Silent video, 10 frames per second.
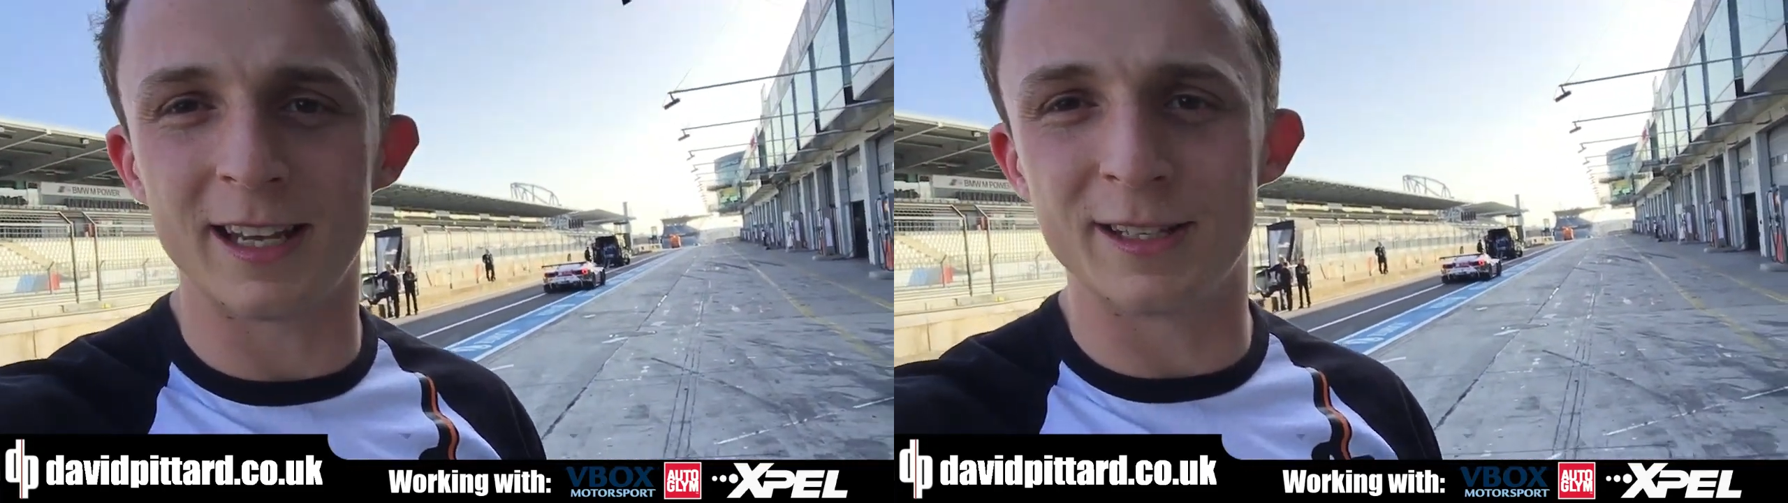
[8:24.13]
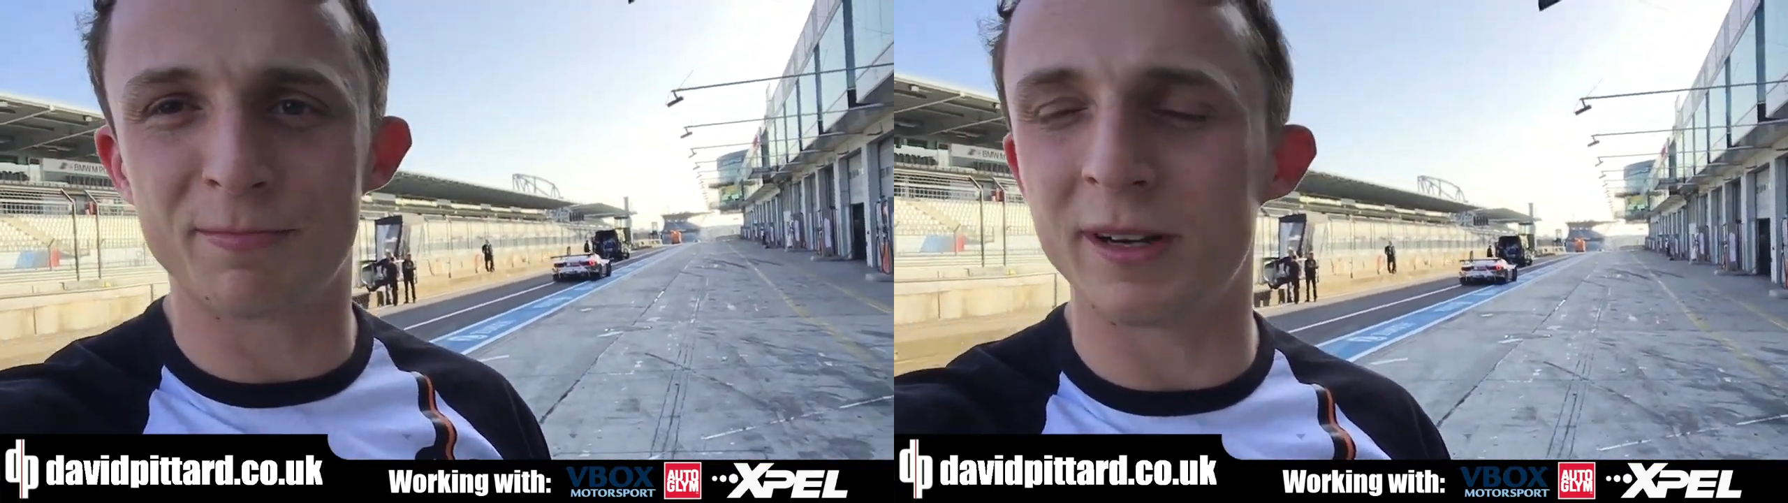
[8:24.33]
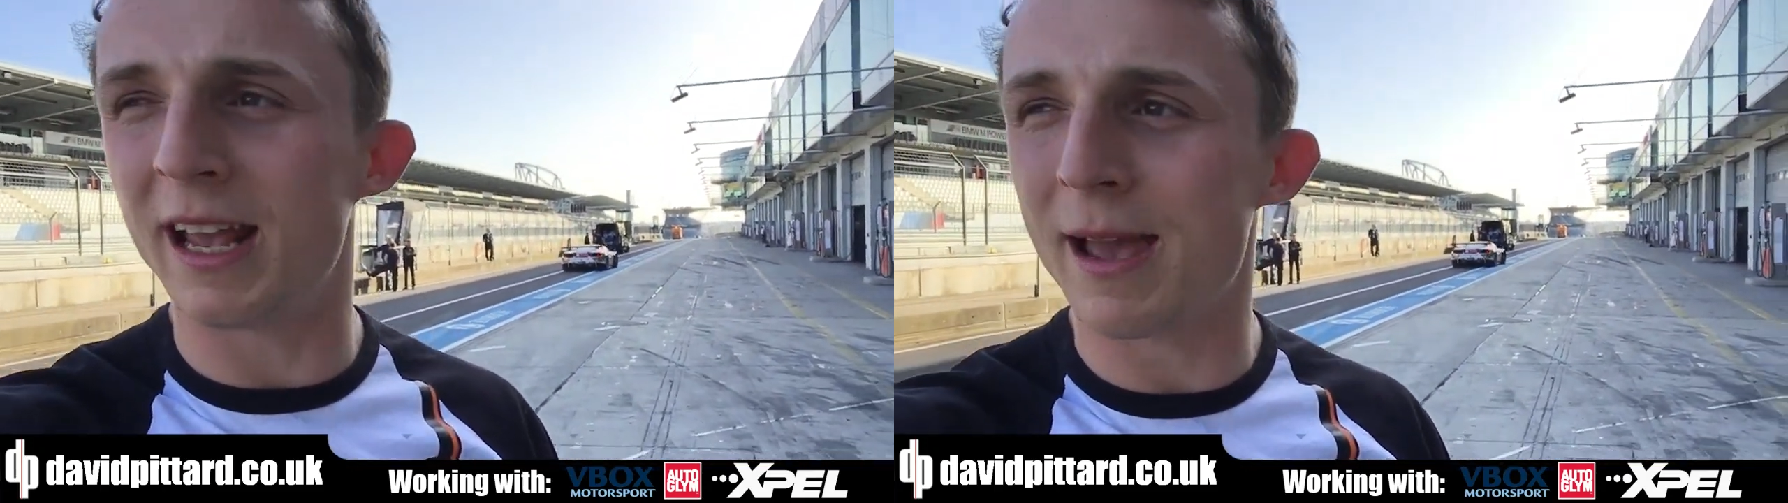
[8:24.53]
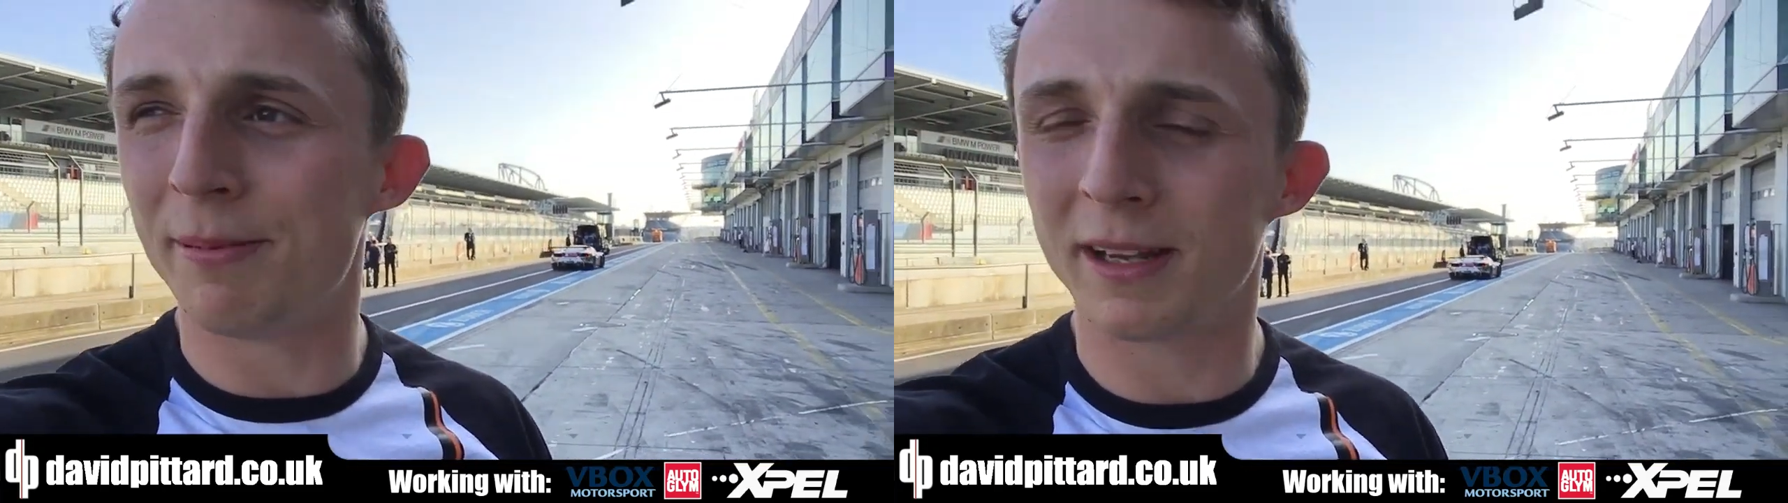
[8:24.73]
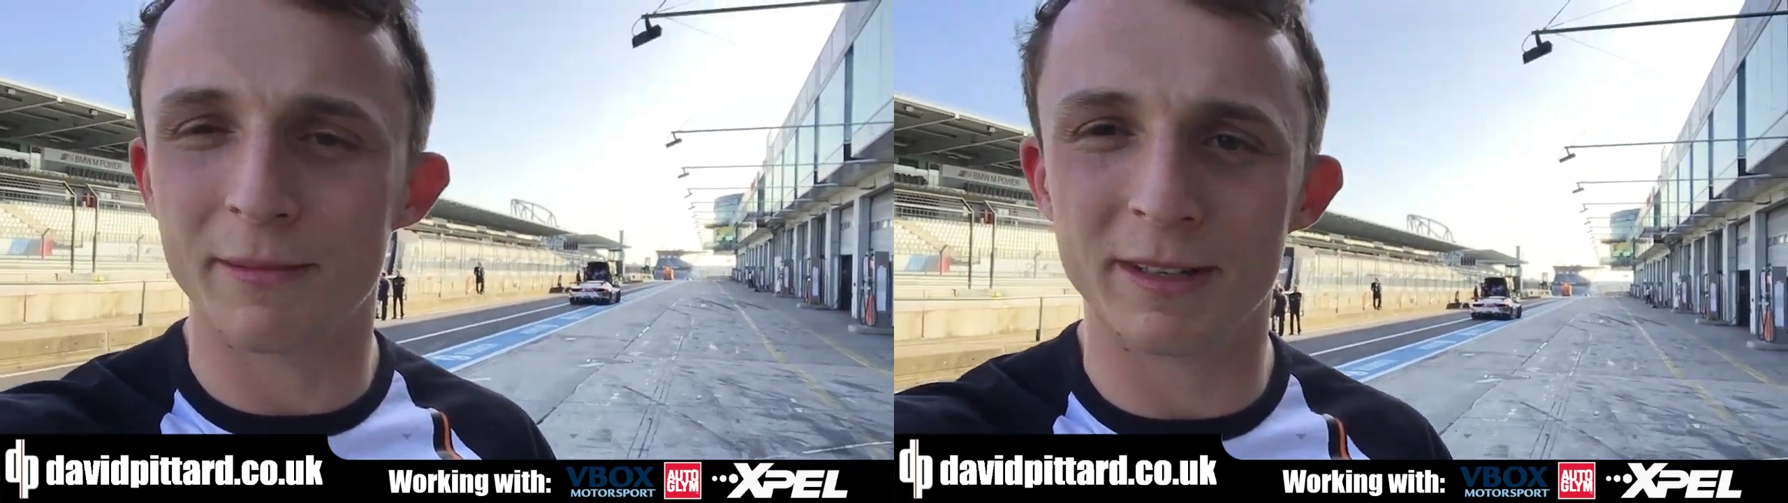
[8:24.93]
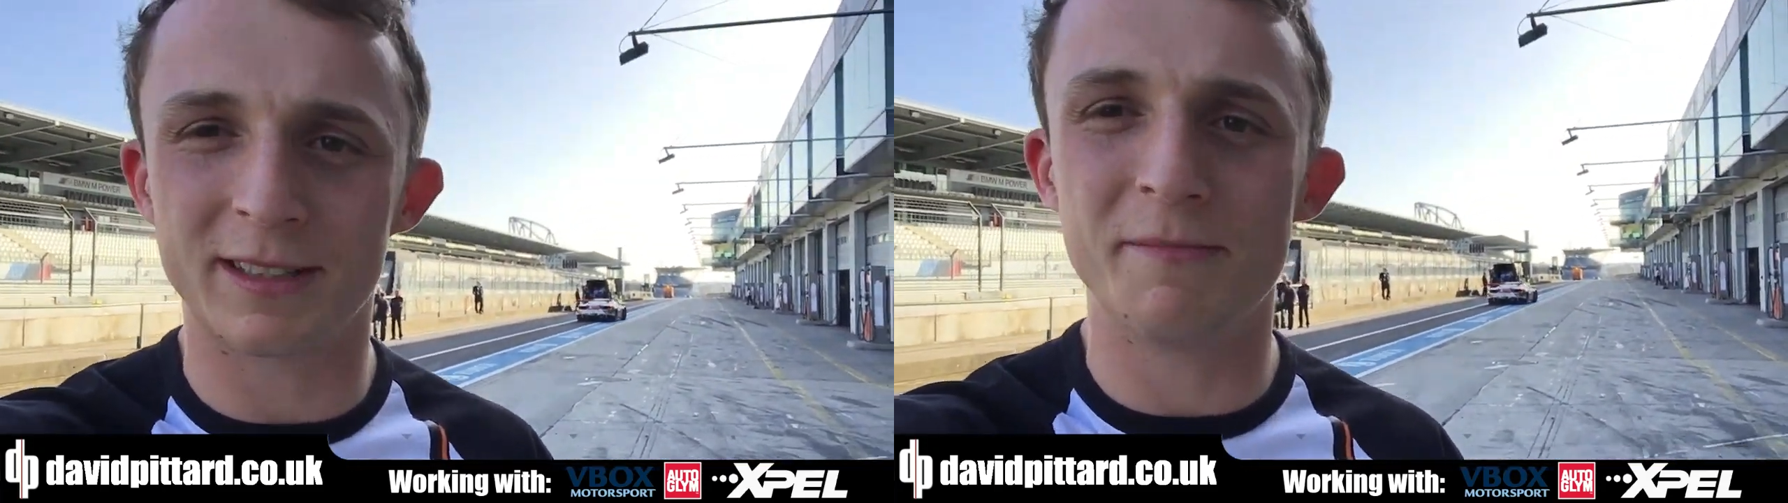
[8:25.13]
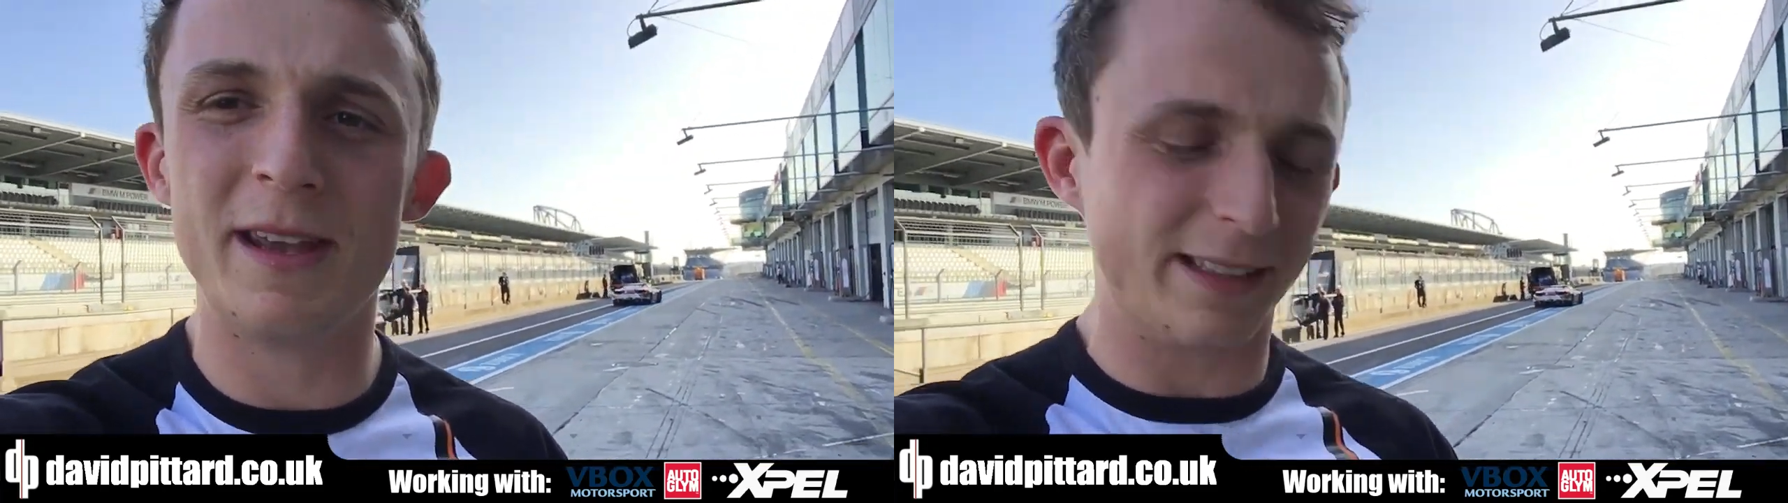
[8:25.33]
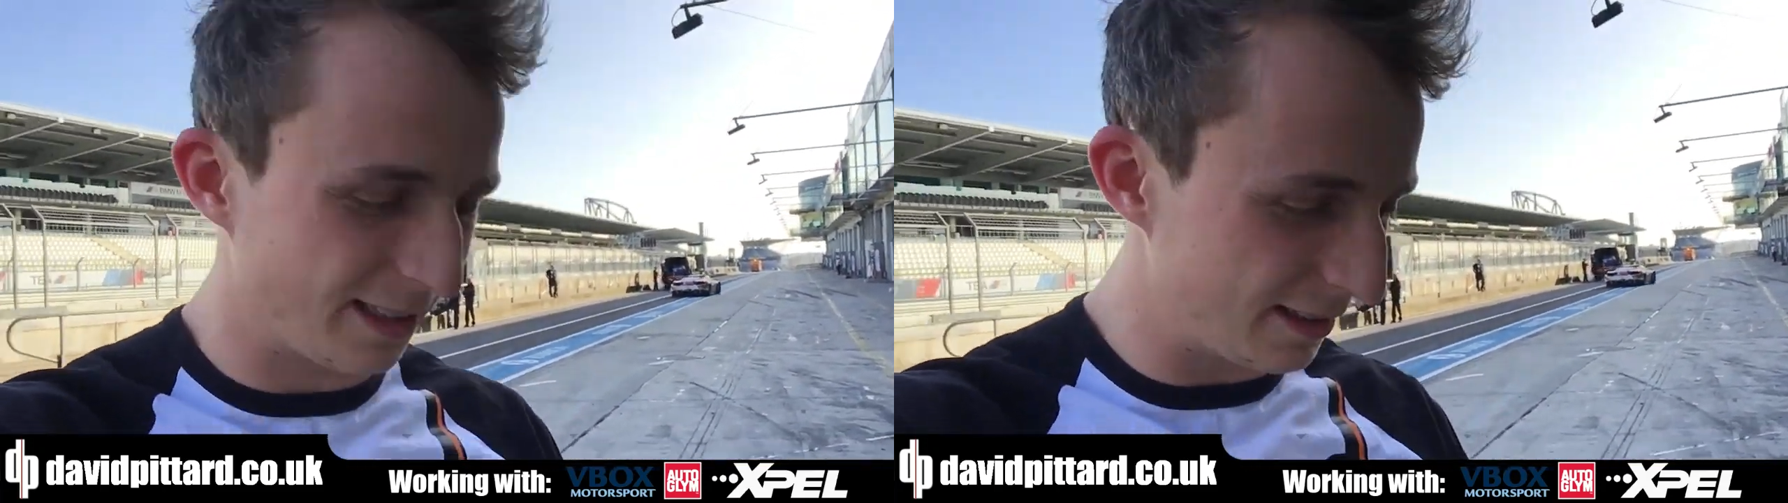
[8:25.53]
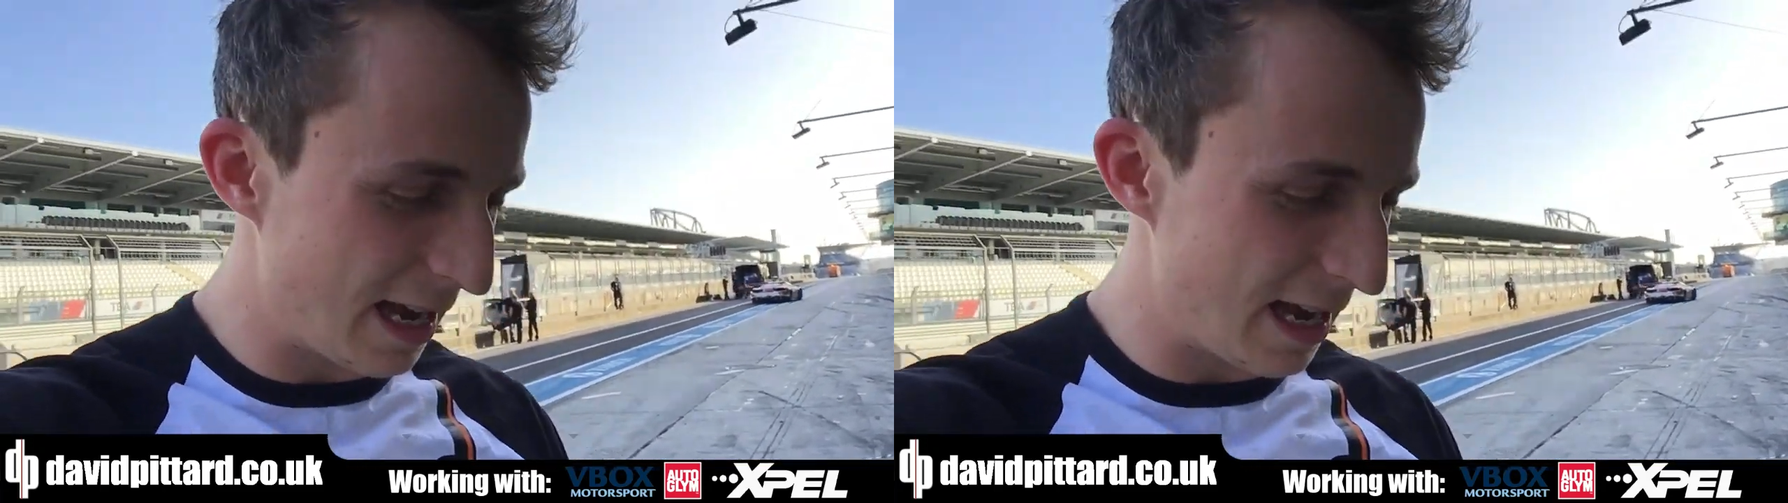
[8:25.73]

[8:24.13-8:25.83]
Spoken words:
is pretty epic, I must admit.